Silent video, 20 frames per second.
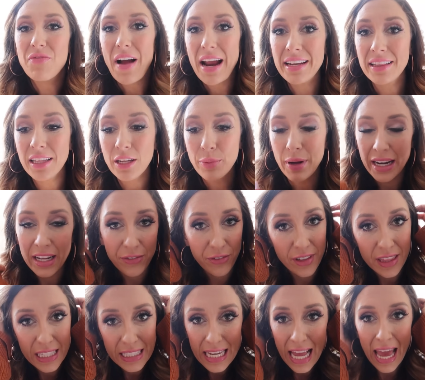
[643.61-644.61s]
finally ready
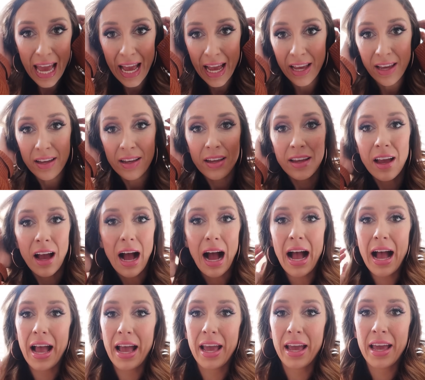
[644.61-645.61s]
for the day.
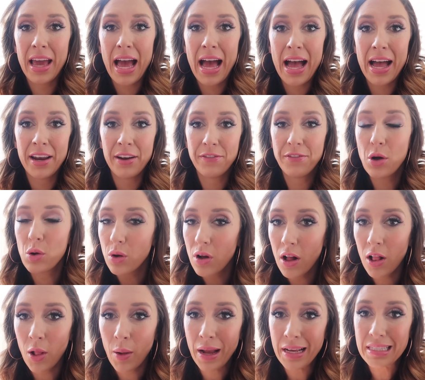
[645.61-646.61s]
I had a phone
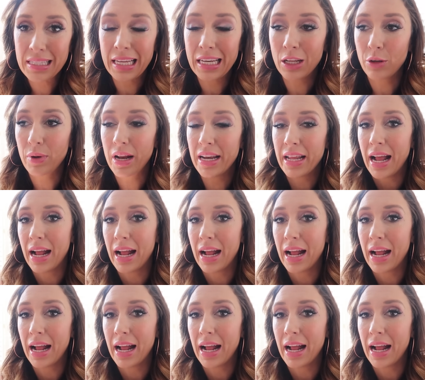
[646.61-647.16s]
call I was getting ready.